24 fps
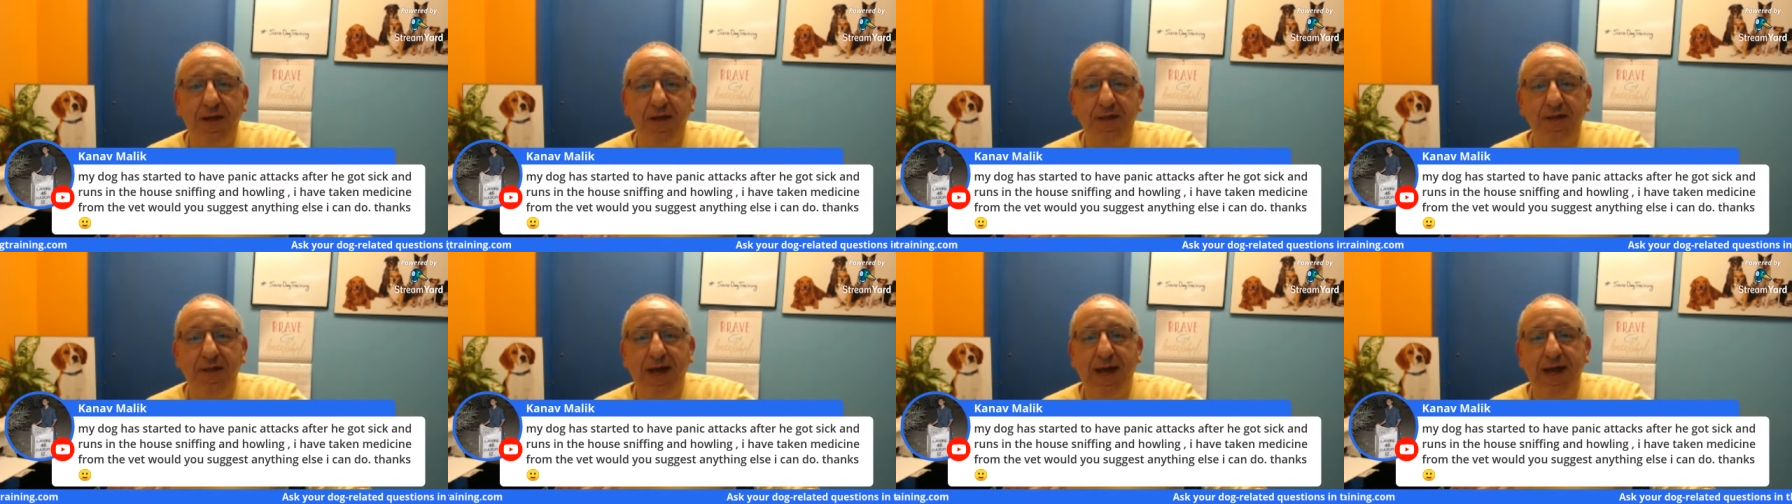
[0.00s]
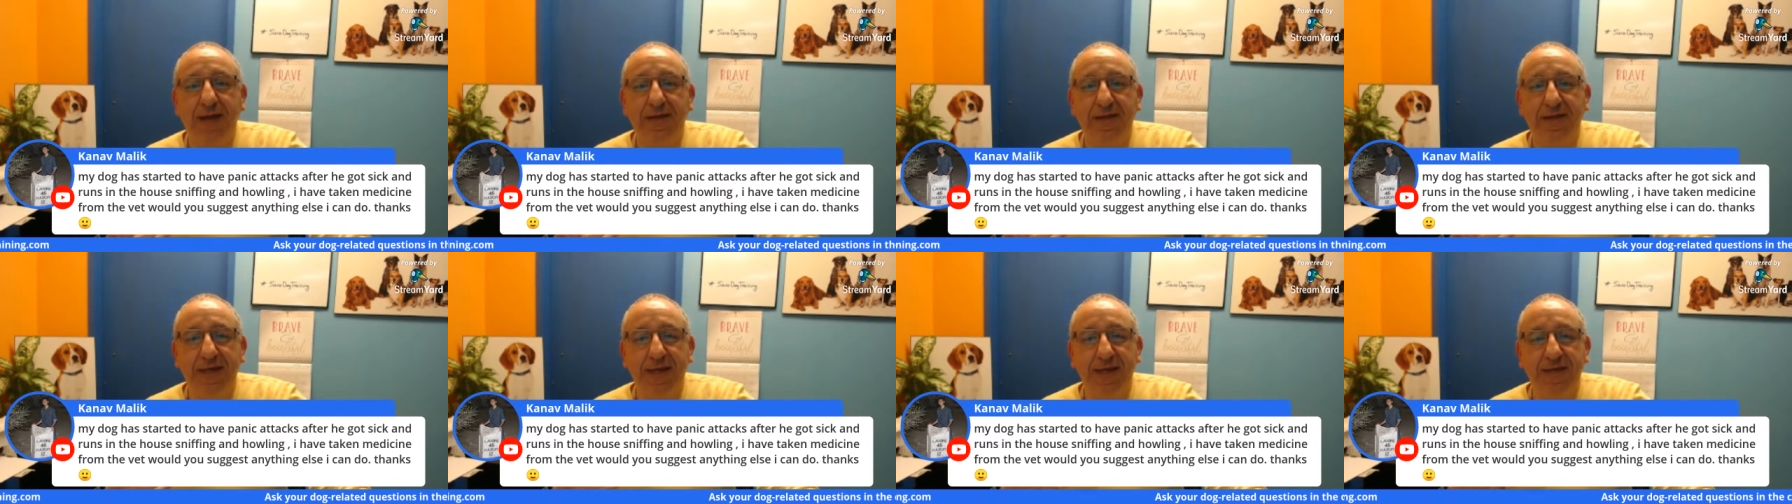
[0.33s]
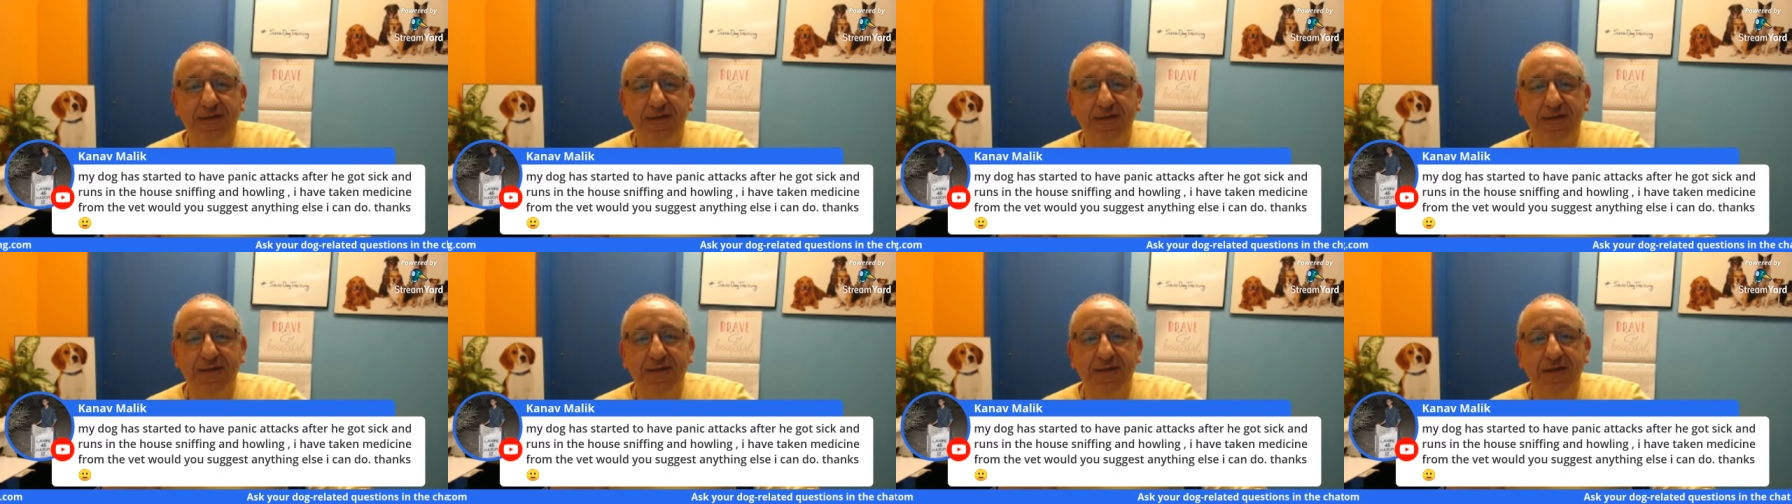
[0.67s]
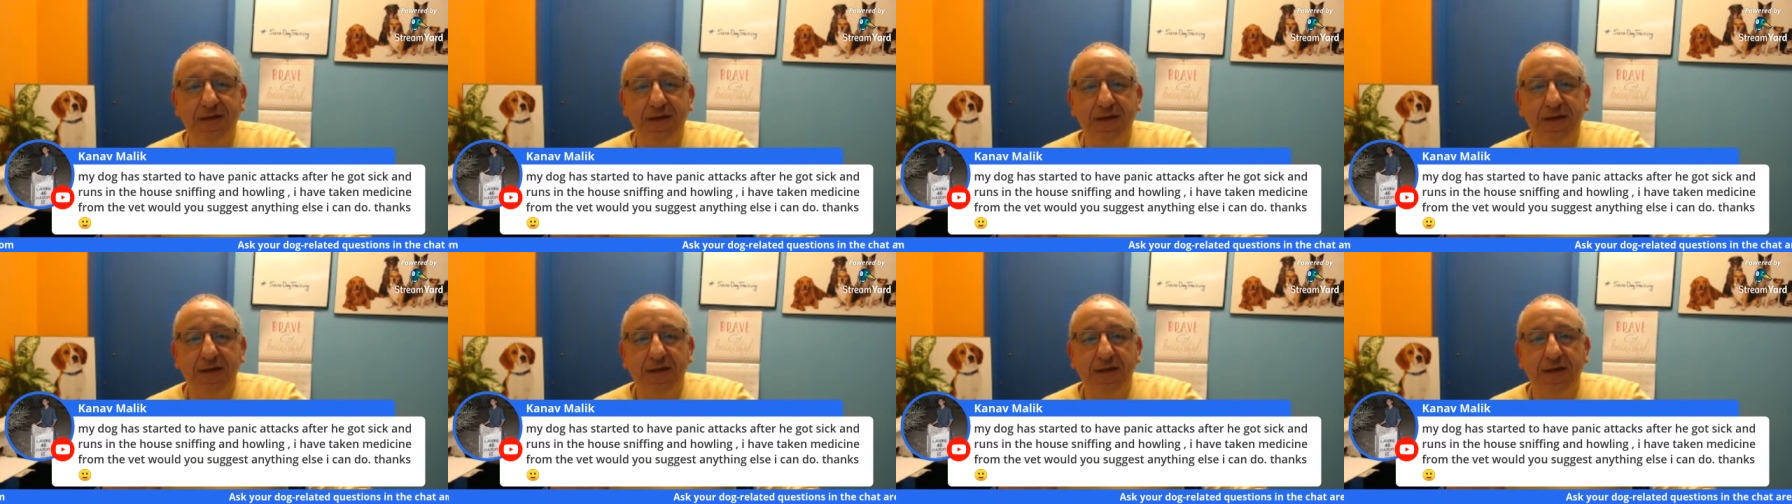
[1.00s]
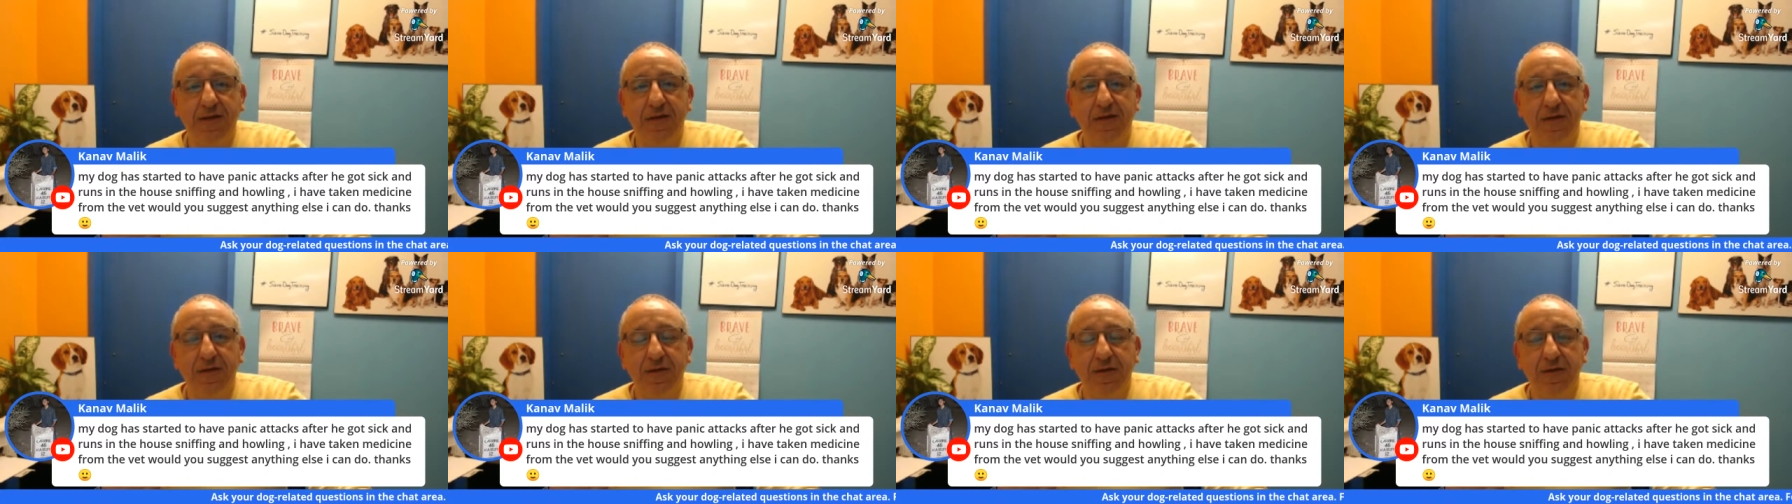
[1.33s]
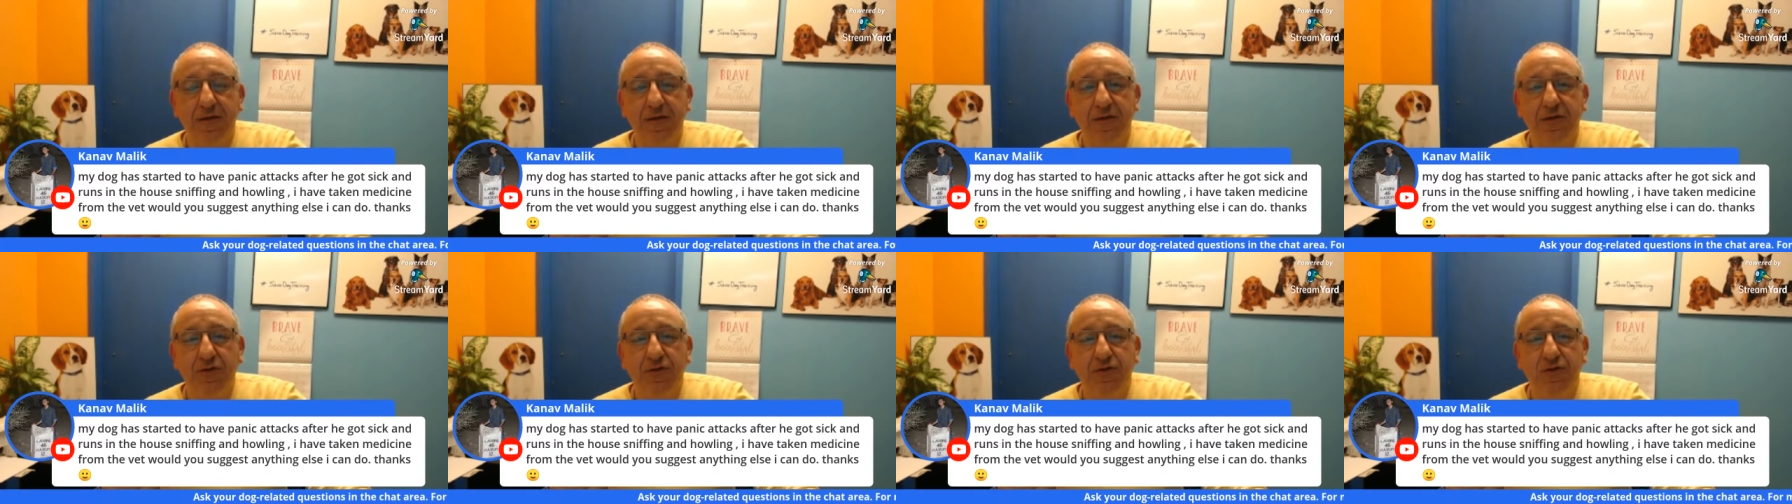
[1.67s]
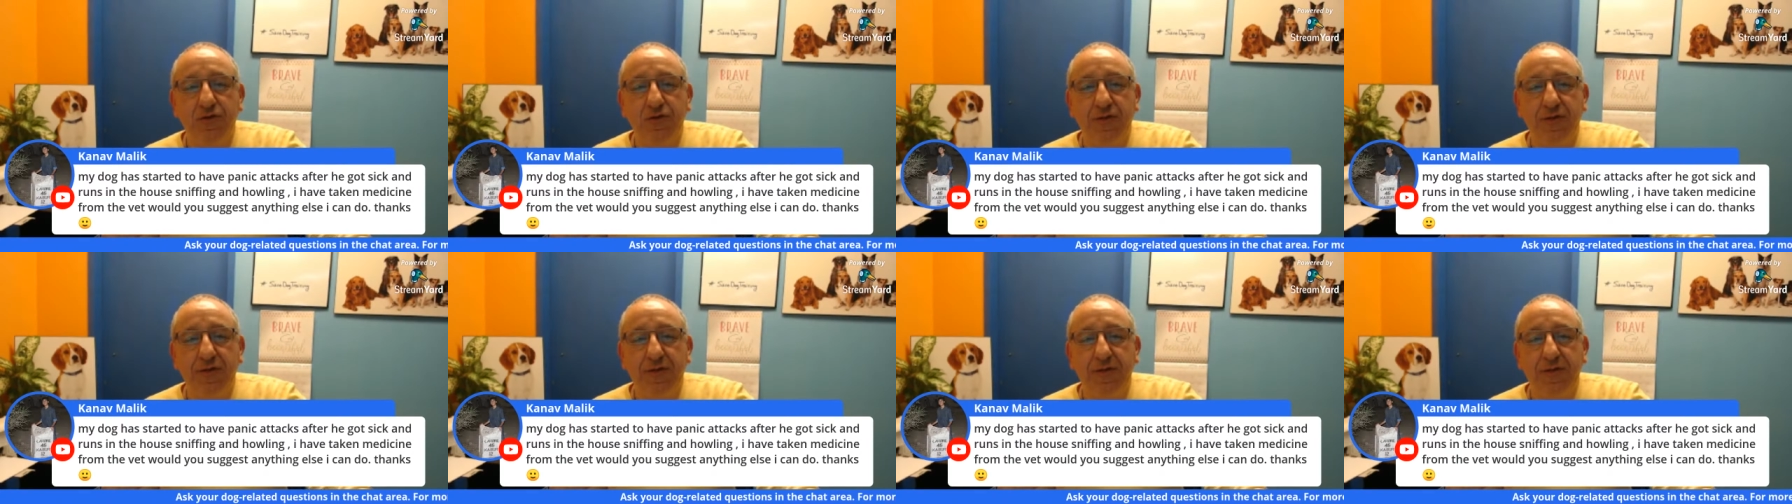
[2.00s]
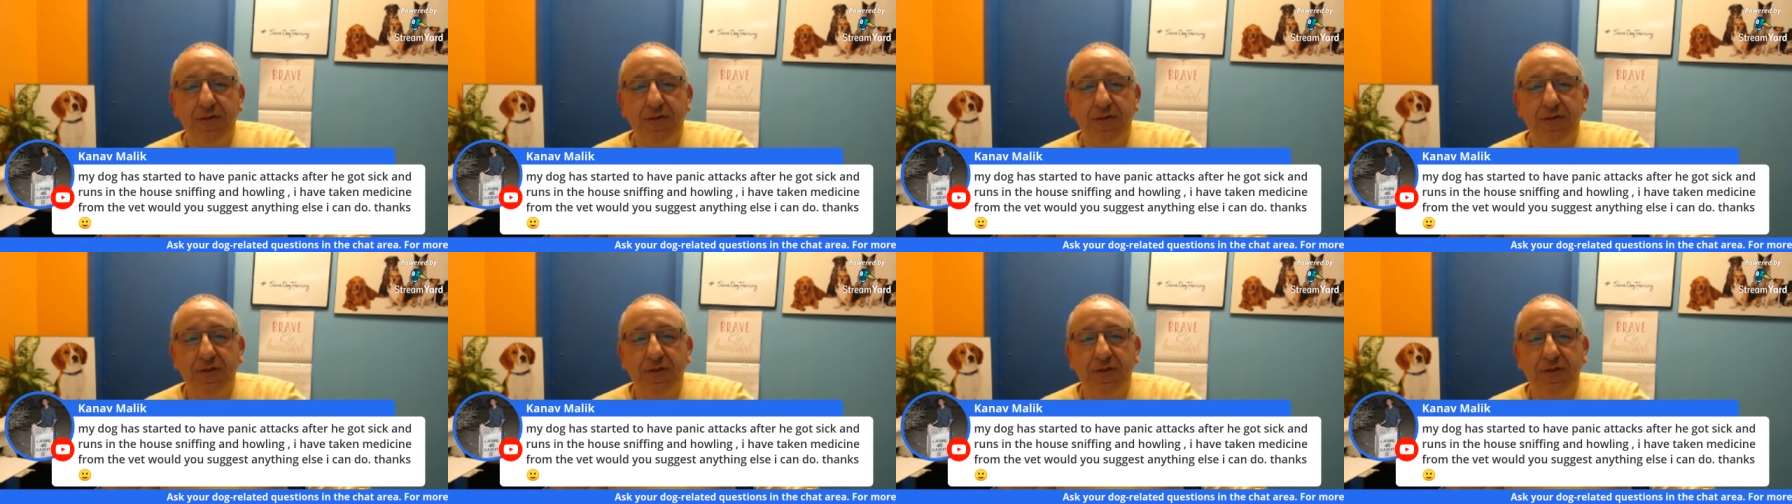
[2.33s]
that gets into